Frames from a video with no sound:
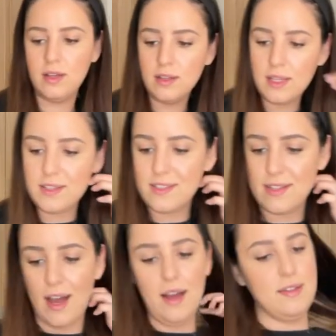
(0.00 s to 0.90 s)
Let's
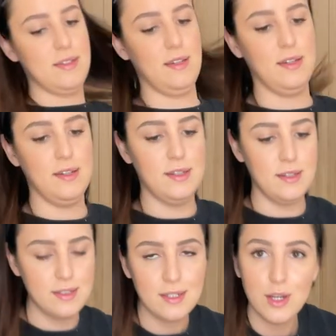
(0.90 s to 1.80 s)
start
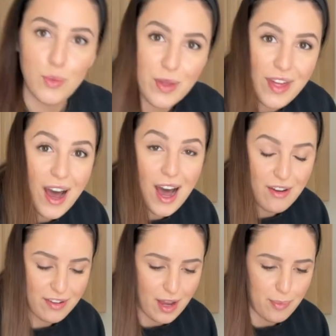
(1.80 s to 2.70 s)
with half
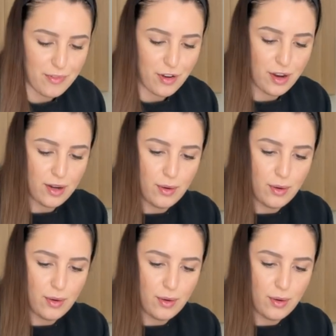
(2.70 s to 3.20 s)
a cup of coconut